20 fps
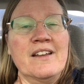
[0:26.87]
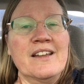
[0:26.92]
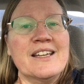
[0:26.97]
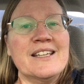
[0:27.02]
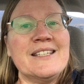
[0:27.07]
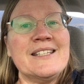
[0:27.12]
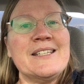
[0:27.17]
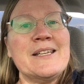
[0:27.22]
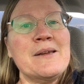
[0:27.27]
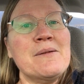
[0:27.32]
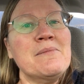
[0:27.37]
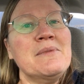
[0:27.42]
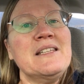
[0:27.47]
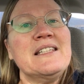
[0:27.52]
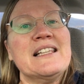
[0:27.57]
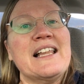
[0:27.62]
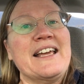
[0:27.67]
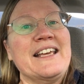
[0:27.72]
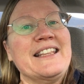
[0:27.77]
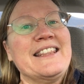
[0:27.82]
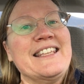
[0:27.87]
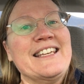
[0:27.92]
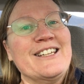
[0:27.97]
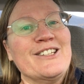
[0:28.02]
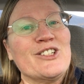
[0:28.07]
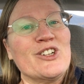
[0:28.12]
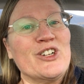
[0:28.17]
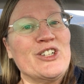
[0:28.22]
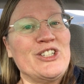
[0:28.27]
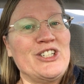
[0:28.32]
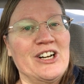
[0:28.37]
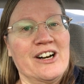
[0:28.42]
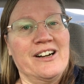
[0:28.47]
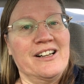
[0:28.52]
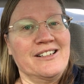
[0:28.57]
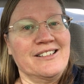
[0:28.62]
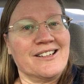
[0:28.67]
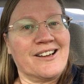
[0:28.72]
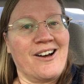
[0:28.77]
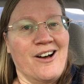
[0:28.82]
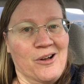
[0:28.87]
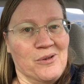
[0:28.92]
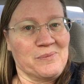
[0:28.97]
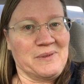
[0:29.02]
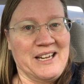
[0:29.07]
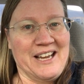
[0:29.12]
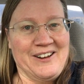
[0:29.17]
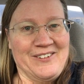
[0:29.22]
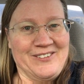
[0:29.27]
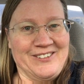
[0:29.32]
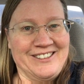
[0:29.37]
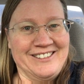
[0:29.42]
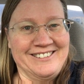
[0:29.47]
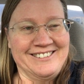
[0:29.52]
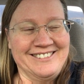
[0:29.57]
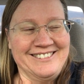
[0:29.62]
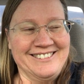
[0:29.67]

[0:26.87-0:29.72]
it seems like things are starting to calm down.